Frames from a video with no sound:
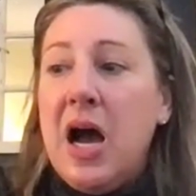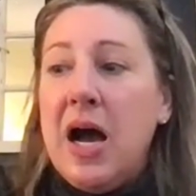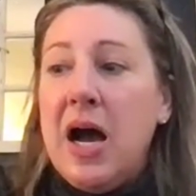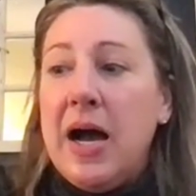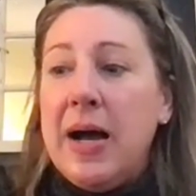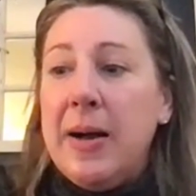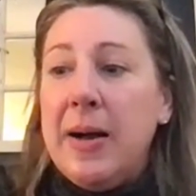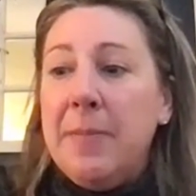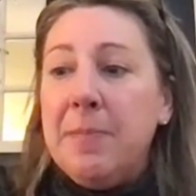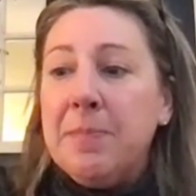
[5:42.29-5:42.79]

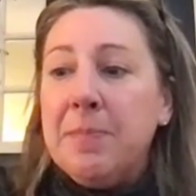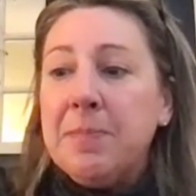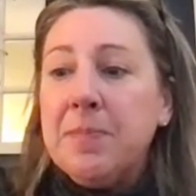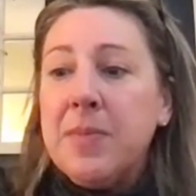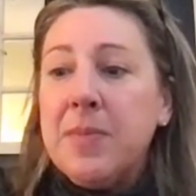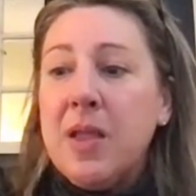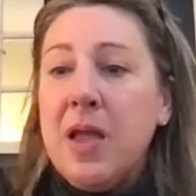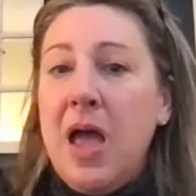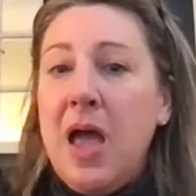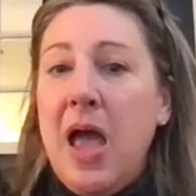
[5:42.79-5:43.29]

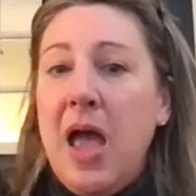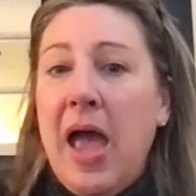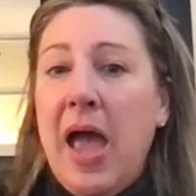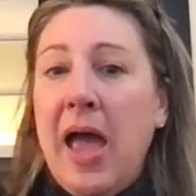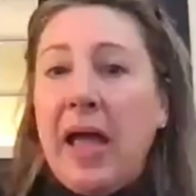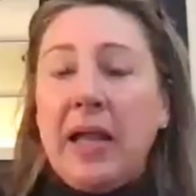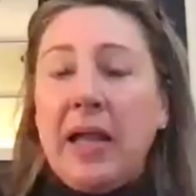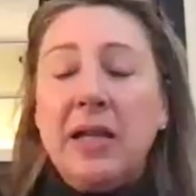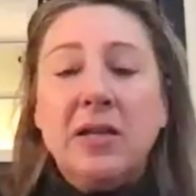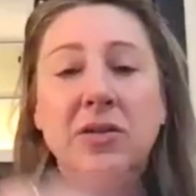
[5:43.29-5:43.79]

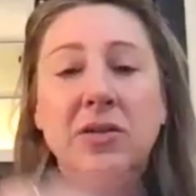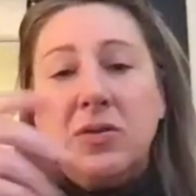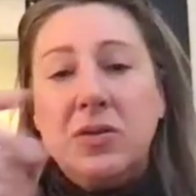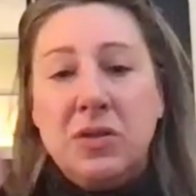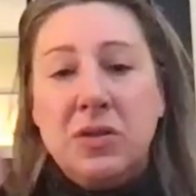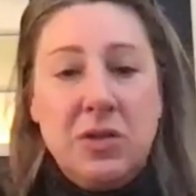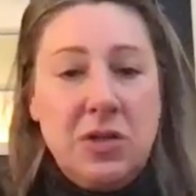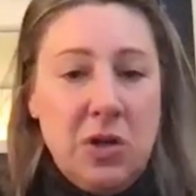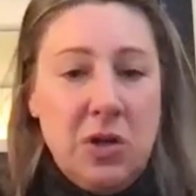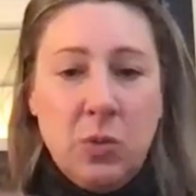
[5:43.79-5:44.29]
and,
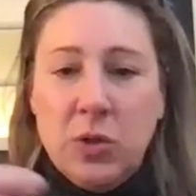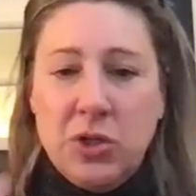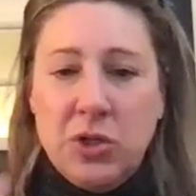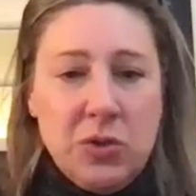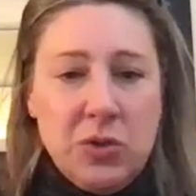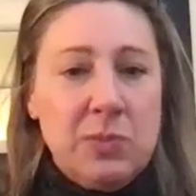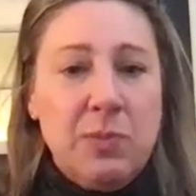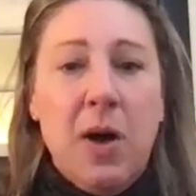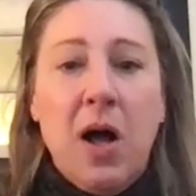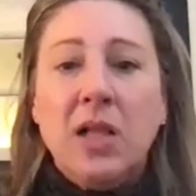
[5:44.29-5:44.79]
you know, would do
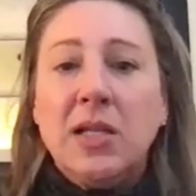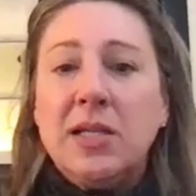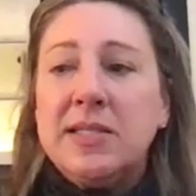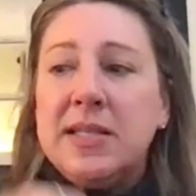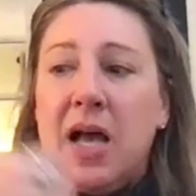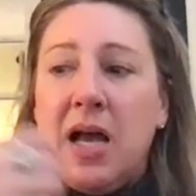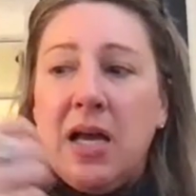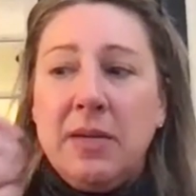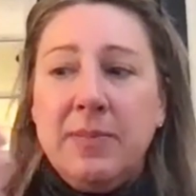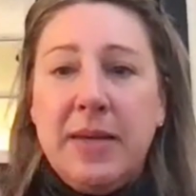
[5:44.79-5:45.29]
small
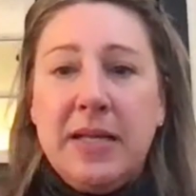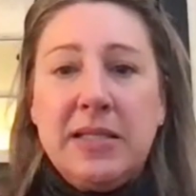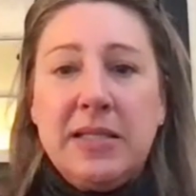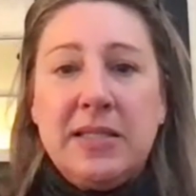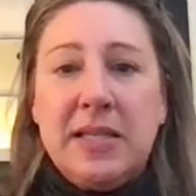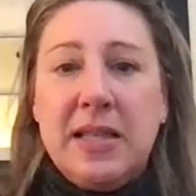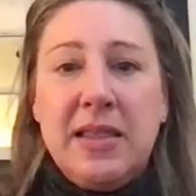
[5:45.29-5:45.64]
assignments.